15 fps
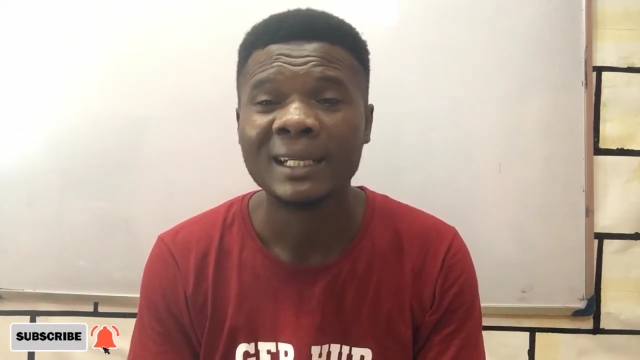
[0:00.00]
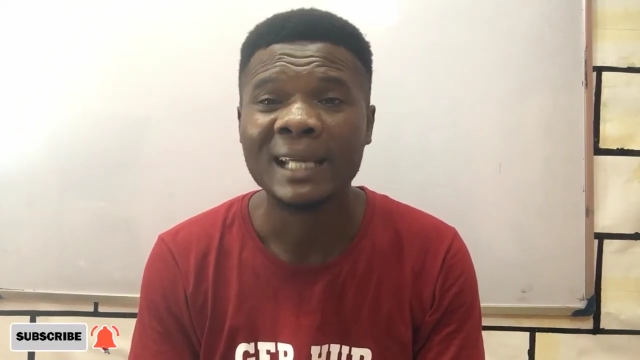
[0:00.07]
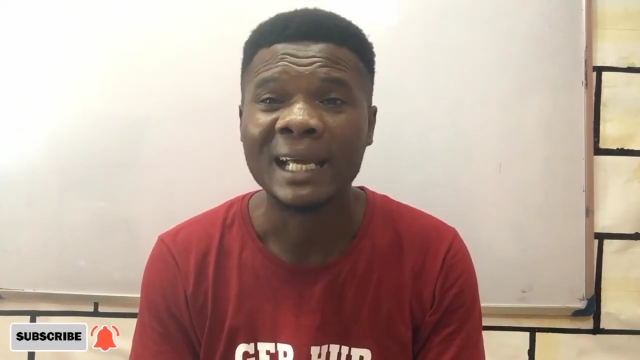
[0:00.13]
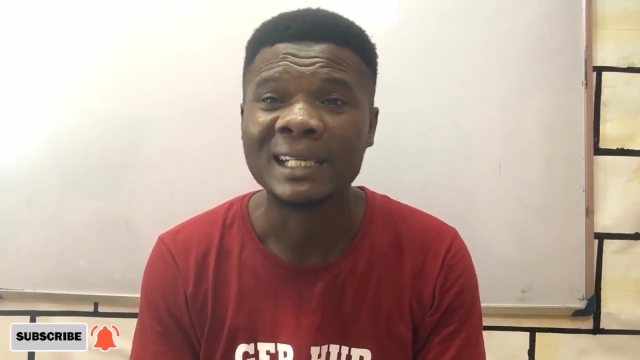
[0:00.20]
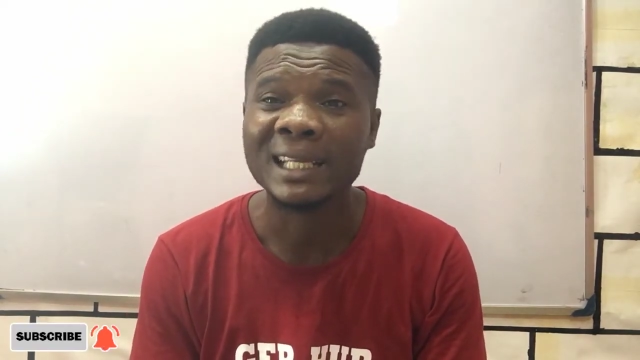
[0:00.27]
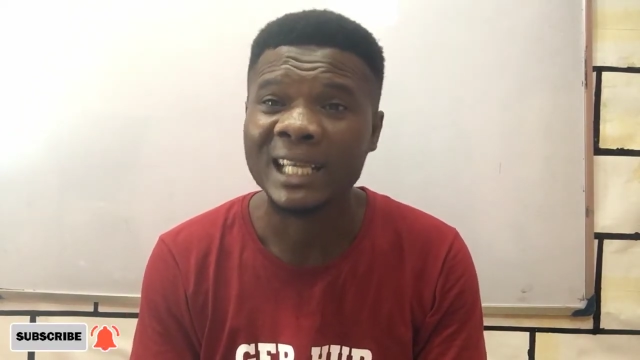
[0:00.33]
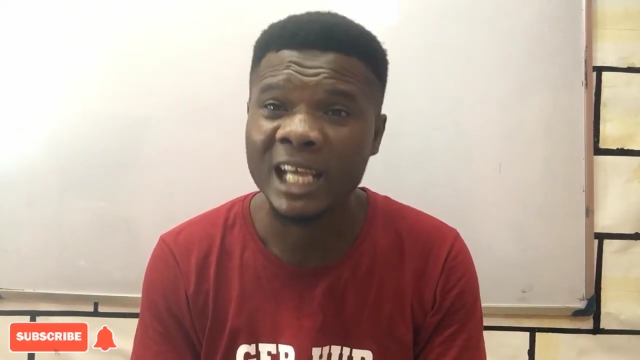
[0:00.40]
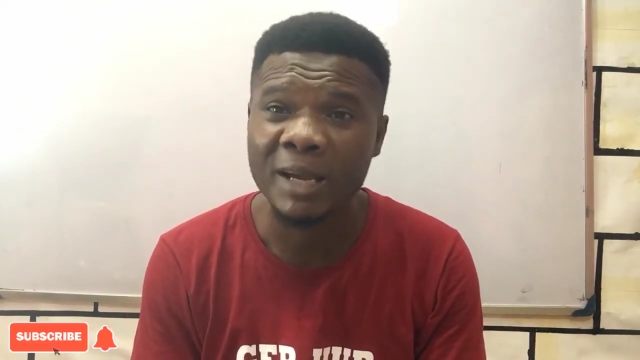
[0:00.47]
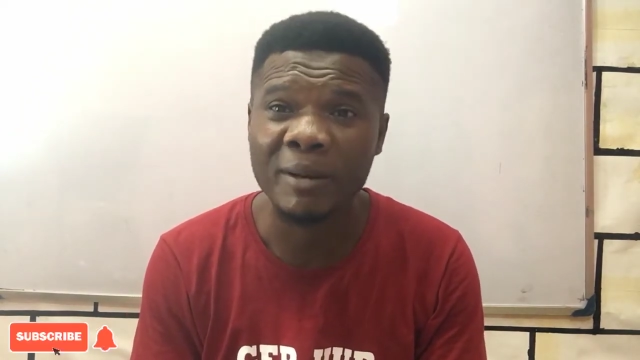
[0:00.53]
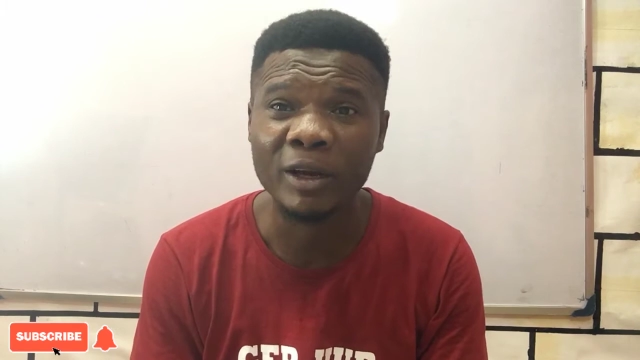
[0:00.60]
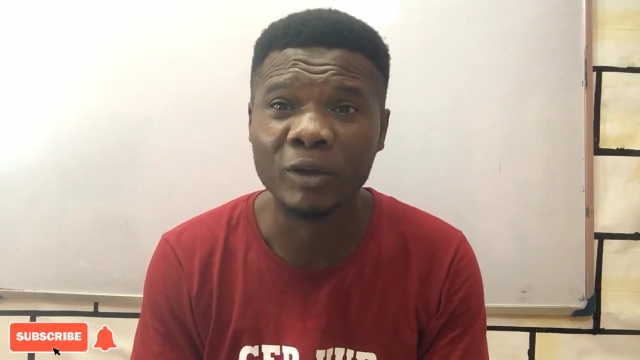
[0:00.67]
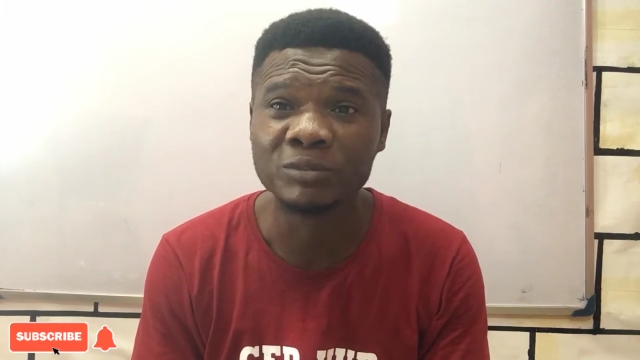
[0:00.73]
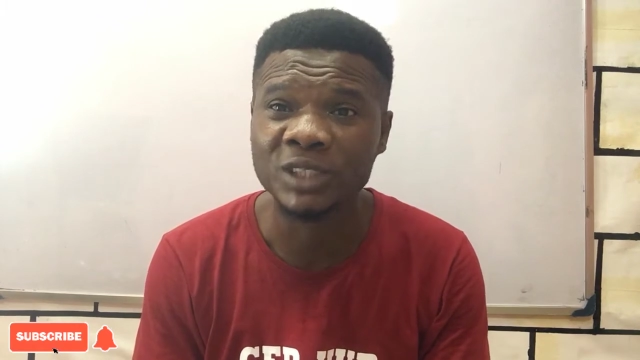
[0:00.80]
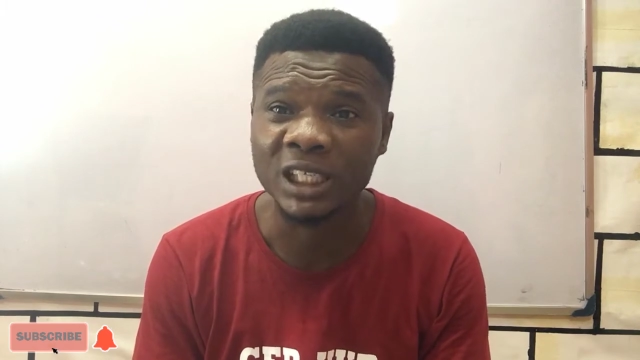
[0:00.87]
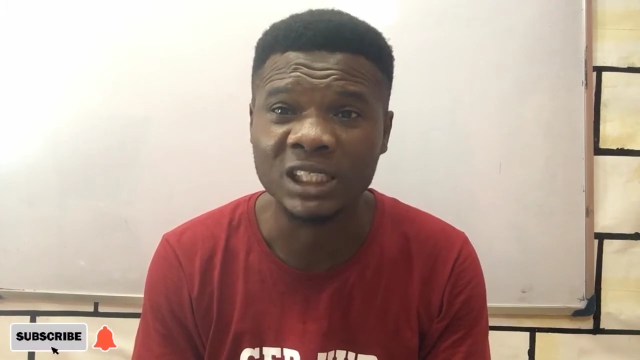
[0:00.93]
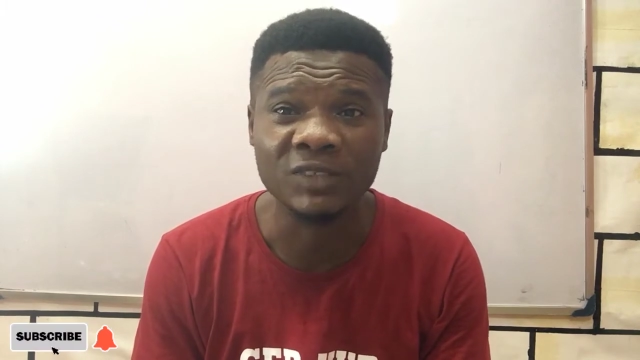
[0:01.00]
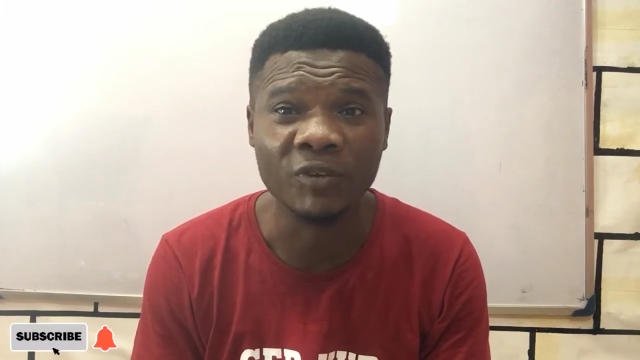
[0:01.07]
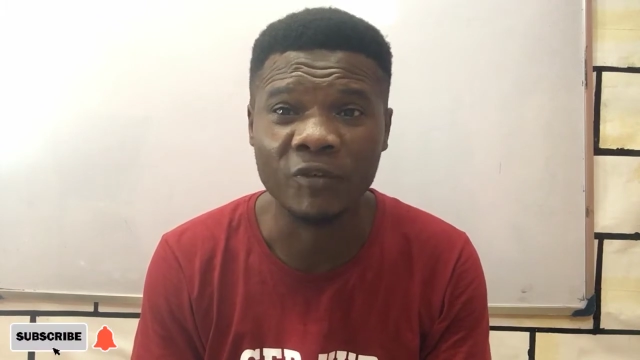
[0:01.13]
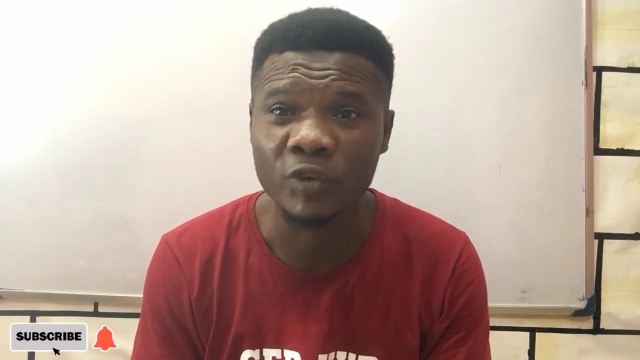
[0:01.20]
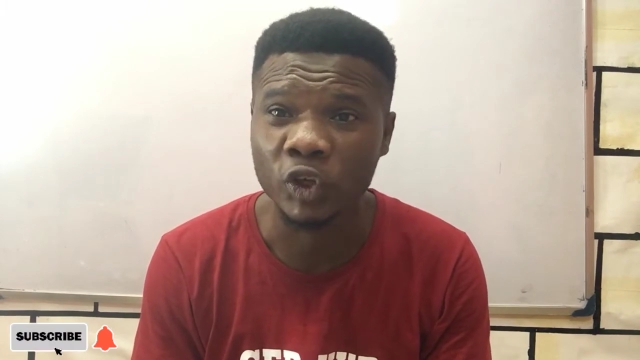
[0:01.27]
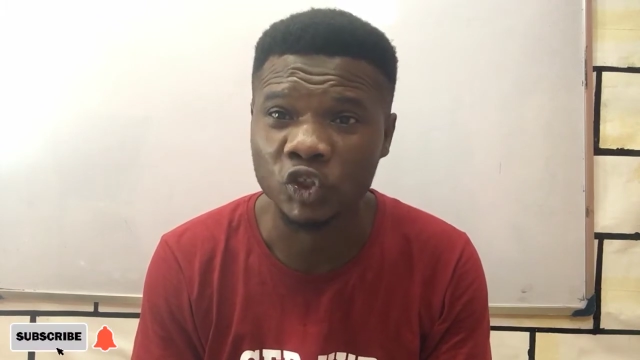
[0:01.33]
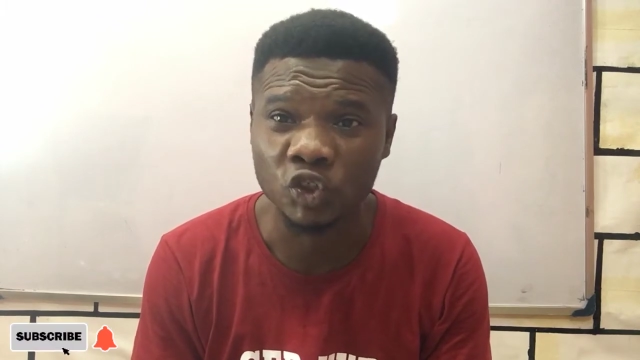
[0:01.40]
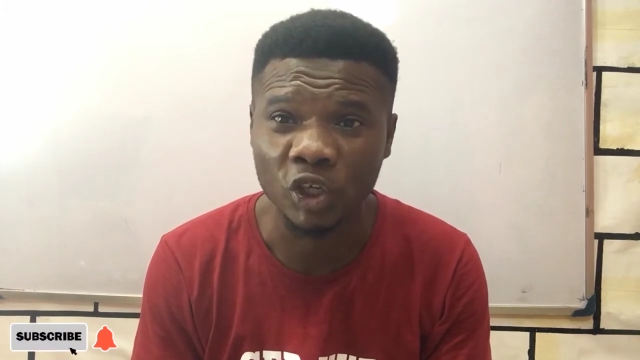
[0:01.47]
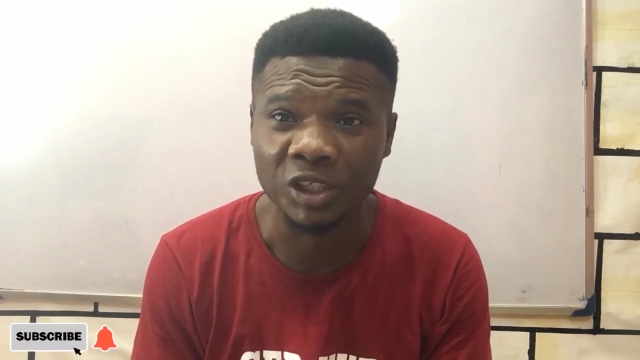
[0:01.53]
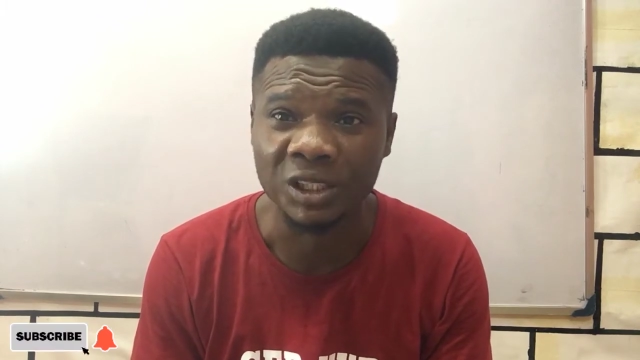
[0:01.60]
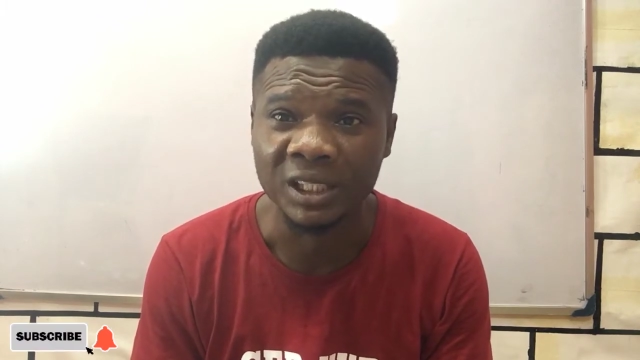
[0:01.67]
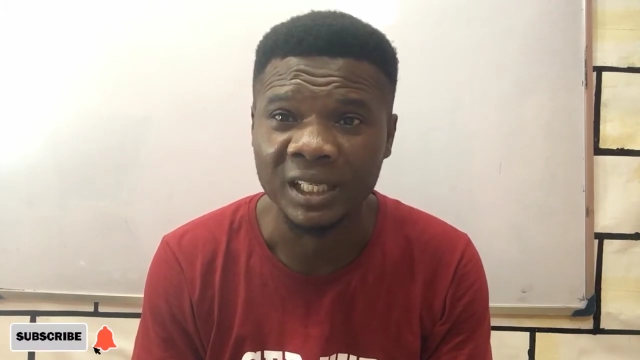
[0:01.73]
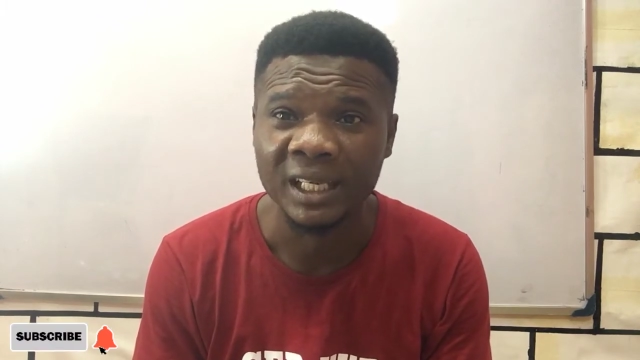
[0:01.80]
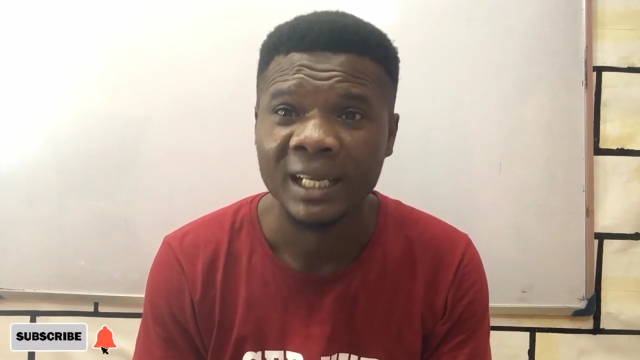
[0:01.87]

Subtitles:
that the aim and objective of your study